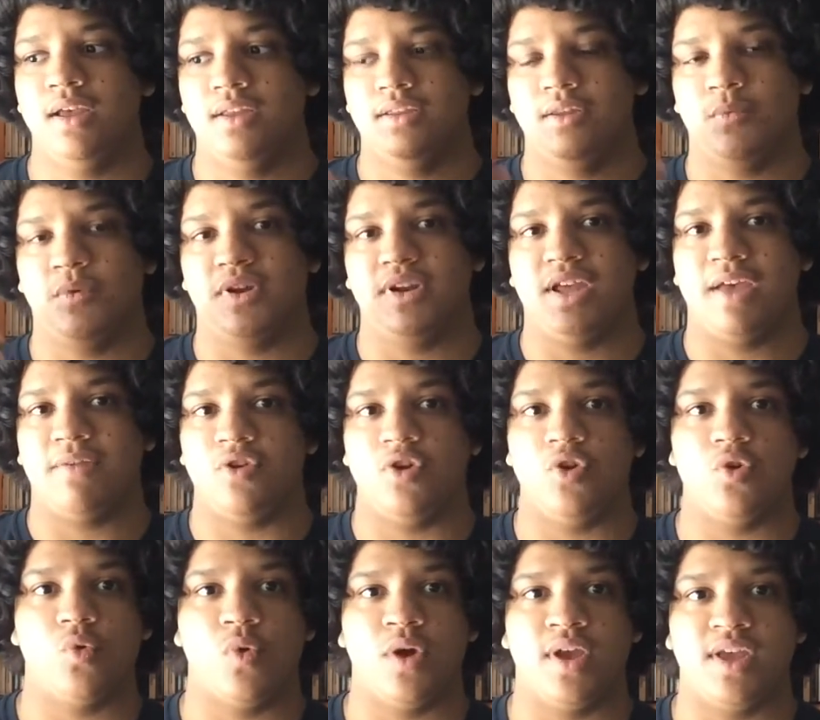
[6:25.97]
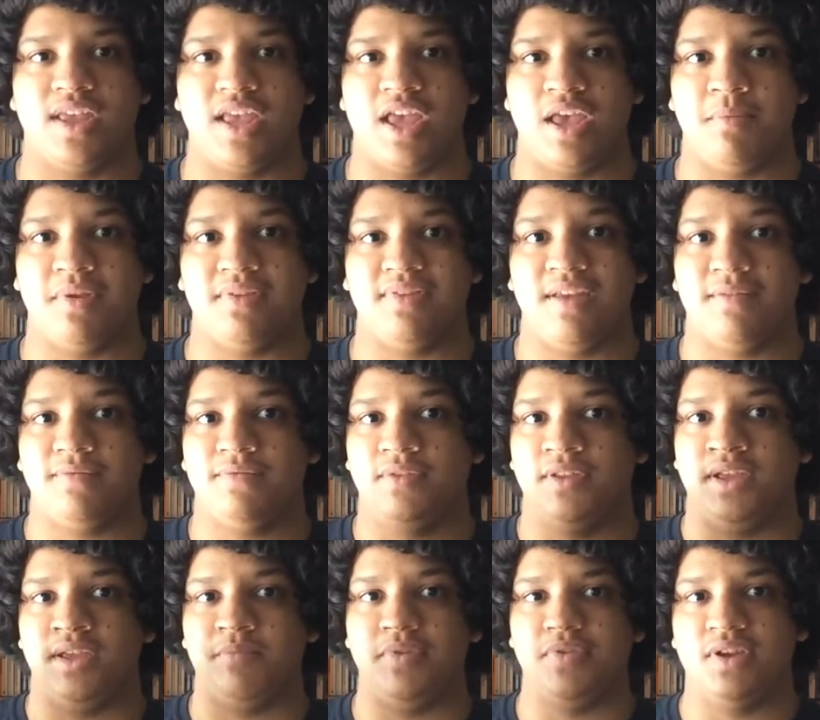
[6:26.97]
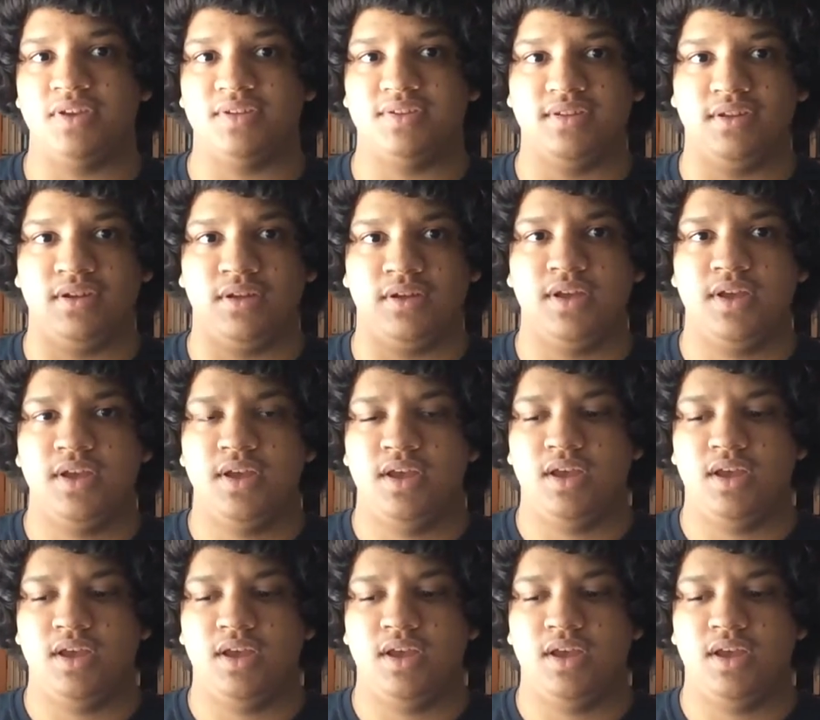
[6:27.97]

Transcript: that we're going to have a new Quake game, and definitely Bethesda